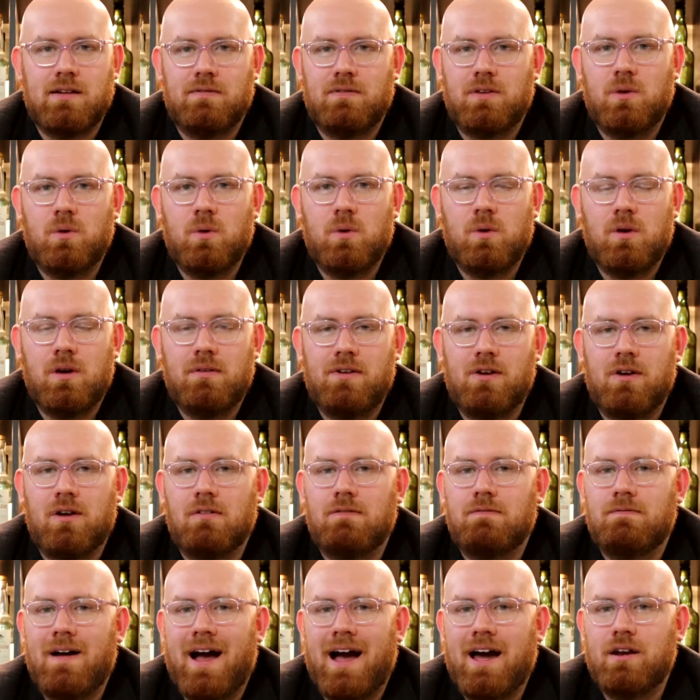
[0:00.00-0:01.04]
if you're a
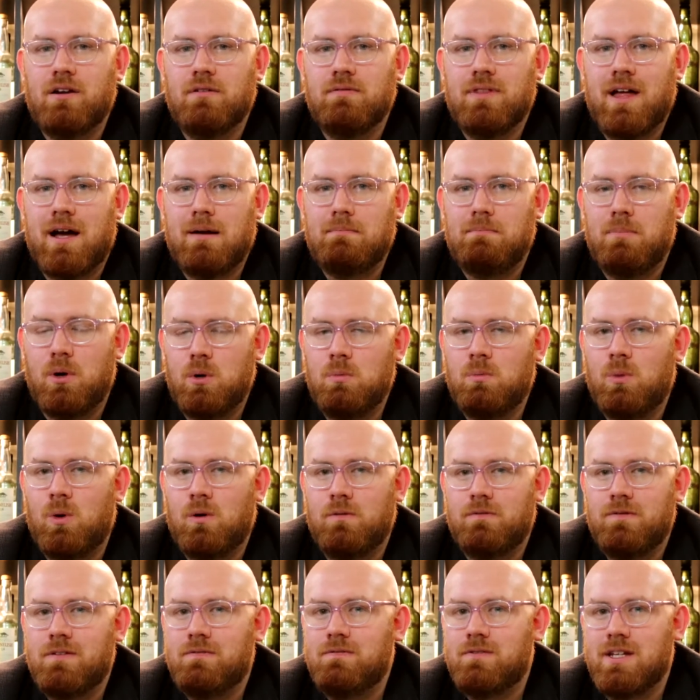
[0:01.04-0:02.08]
fan of that
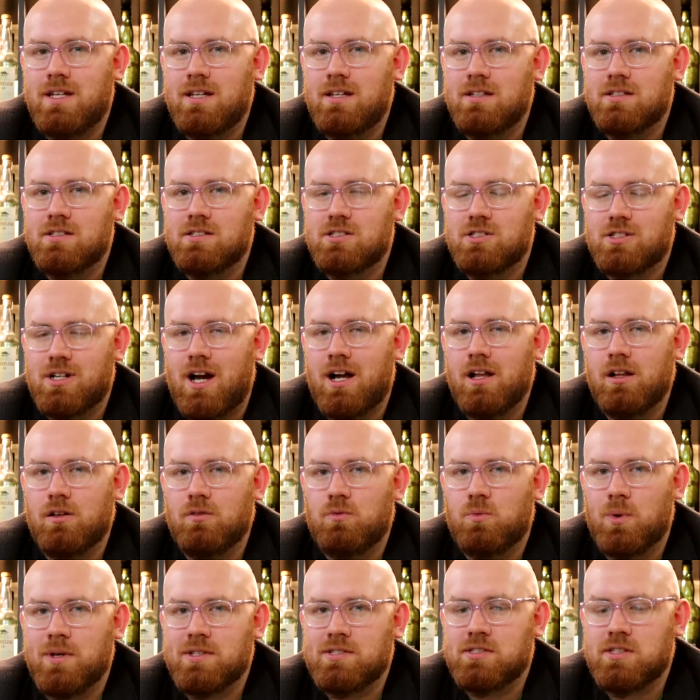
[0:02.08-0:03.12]
Bowmore 15 style
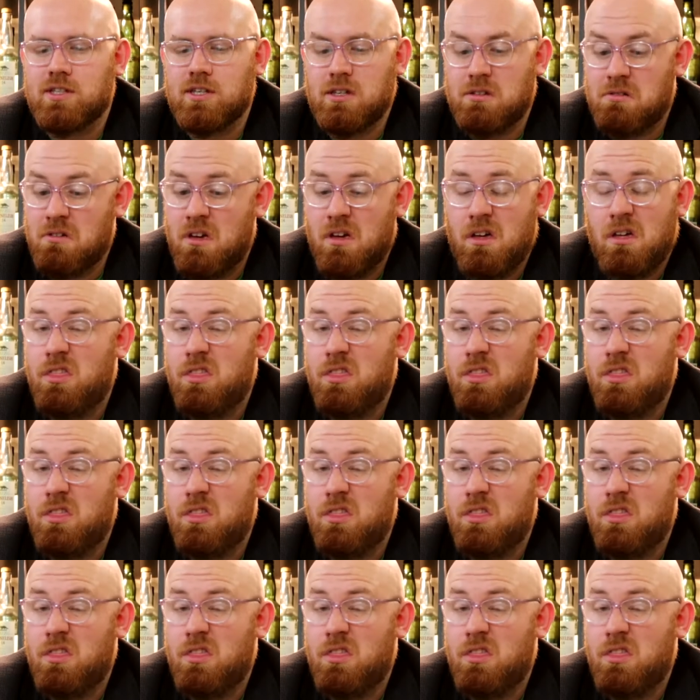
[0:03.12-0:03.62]
of whiskey,